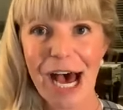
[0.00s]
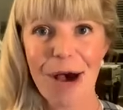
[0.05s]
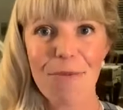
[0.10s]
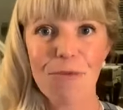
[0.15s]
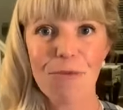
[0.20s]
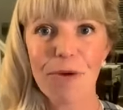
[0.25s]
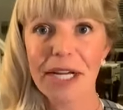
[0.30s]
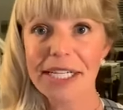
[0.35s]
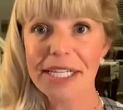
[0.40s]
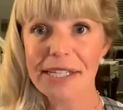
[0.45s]

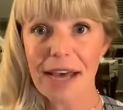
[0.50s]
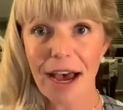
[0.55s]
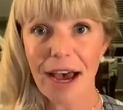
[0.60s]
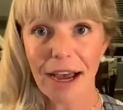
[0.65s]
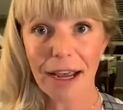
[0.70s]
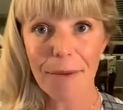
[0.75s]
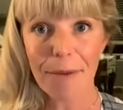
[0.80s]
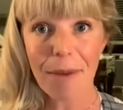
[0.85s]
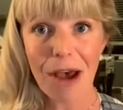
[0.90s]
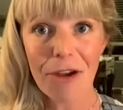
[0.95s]
We
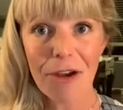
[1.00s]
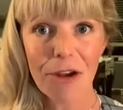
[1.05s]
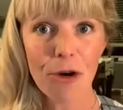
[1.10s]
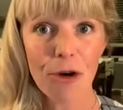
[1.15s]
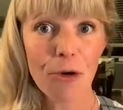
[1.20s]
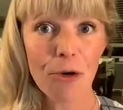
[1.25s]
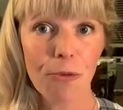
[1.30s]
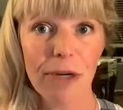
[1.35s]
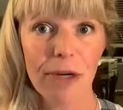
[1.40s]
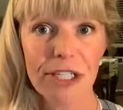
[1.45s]
talk about
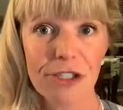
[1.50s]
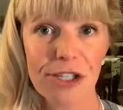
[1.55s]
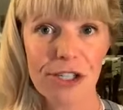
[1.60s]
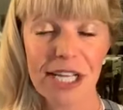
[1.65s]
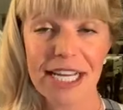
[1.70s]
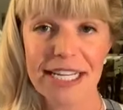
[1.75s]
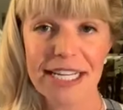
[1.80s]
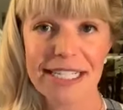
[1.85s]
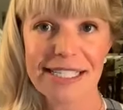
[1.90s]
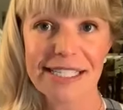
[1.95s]
your wish
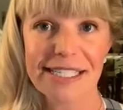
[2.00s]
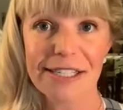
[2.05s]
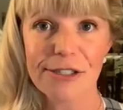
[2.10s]
list.